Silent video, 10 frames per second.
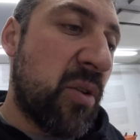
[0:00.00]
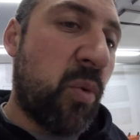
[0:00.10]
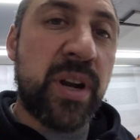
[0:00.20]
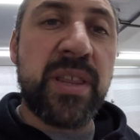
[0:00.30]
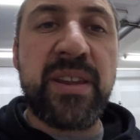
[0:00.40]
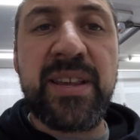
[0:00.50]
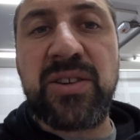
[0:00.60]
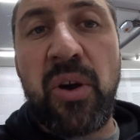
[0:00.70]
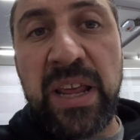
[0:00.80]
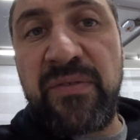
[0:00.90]
what are the
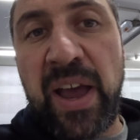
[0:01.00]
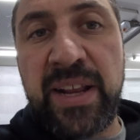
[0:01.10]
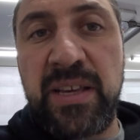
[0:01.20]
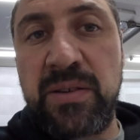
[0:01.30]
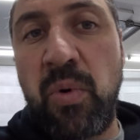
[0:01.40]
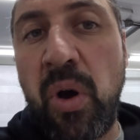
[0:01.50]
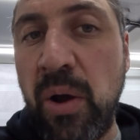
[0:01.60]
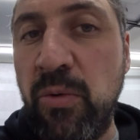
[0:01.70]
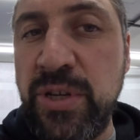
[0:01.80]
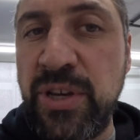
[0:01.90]
deciding factors? Why
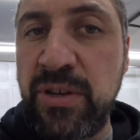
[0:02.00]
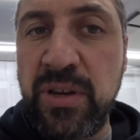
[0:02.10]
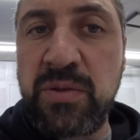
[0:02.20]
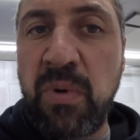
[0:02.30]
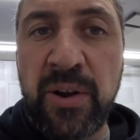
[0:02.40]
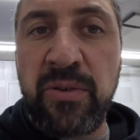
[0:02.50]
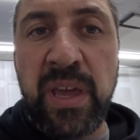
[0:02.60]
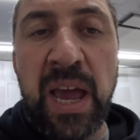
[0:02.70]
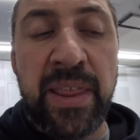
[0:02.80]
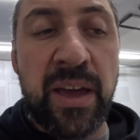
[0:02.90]
would you use one or
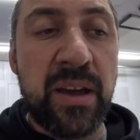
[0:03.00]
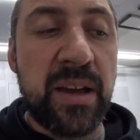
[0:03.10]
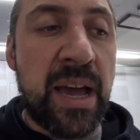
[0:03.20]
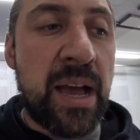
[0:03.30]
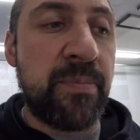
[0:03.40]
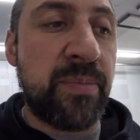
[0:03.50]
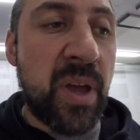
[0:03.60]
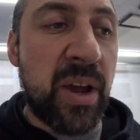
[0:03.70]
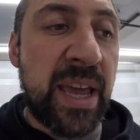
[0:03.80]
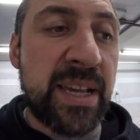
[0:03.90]
the other?
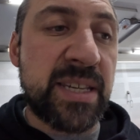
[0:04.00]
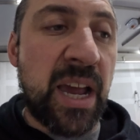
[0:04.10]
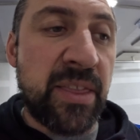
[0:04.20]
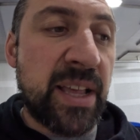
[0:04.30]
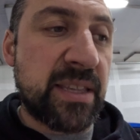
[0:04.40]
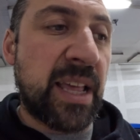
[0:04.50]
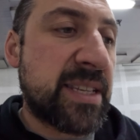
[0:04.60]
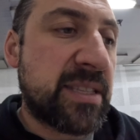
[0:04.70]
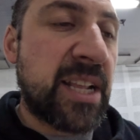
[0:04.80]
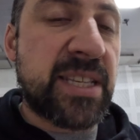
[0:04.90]
I guess so.
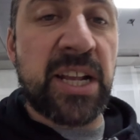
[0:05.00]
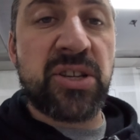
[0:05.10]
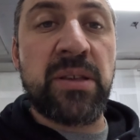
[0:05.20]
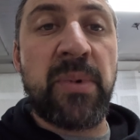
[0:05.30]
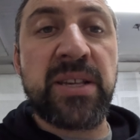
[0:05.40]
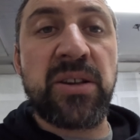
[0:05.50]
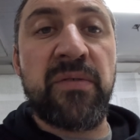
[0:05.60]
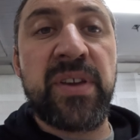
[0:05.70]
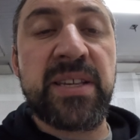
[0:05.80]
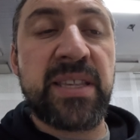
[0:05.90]
Let's touch on the most
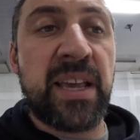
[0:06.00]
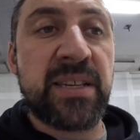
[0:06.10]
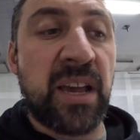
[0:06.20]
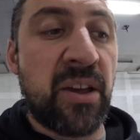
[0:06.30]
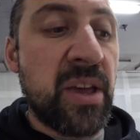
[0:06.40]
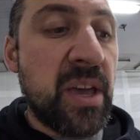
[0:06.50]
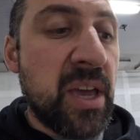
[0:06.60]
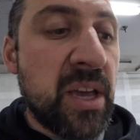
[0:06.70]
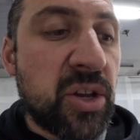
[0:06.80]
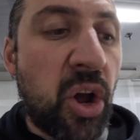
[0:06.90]
obvious thing. So
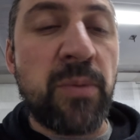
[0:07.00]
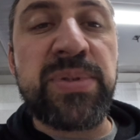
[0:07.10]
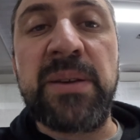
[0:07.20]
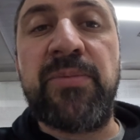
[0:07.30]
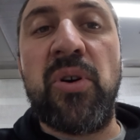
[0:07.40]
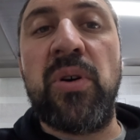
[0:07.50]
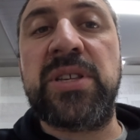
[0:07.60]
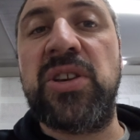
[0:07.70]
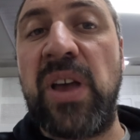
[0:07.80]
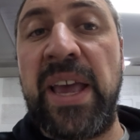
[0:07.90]
COBB
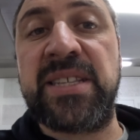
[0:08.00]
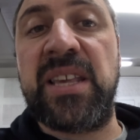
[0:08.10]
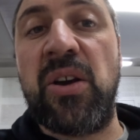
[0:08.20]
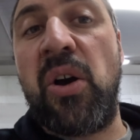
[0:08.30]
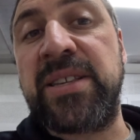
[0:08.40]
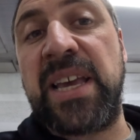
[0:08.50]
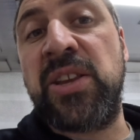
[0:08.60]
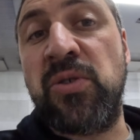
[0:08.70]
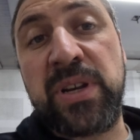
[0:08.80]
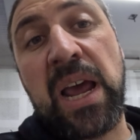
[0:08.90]
supports your STIs
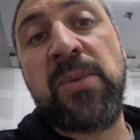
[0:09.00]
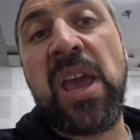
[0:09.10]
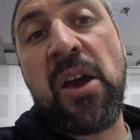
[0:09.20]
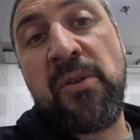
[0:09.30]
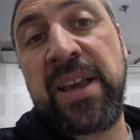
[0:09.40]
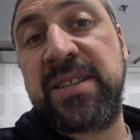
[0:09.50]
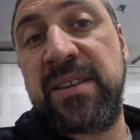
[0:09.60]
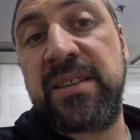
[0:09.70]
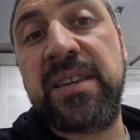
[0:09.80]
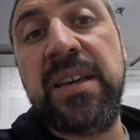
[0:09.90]
and your
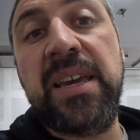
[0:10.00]
WRXs,